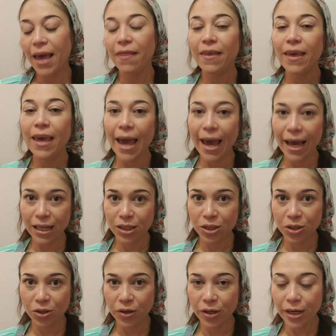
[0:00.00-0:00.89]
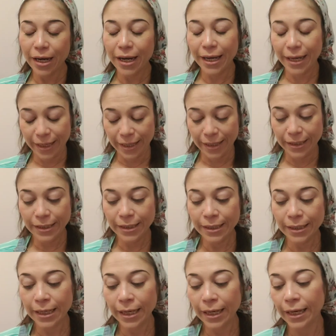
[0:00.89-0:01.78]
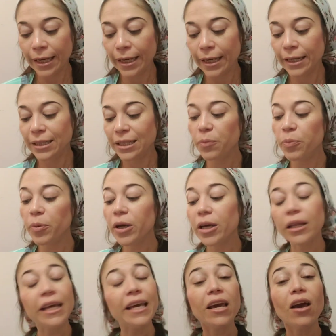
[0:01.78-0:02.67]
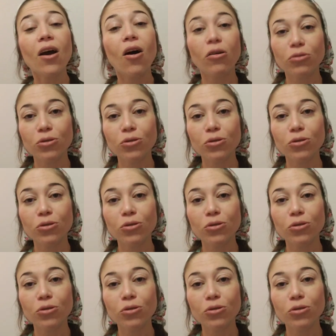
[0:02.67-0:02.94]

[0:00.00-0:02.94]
And the answer is, typically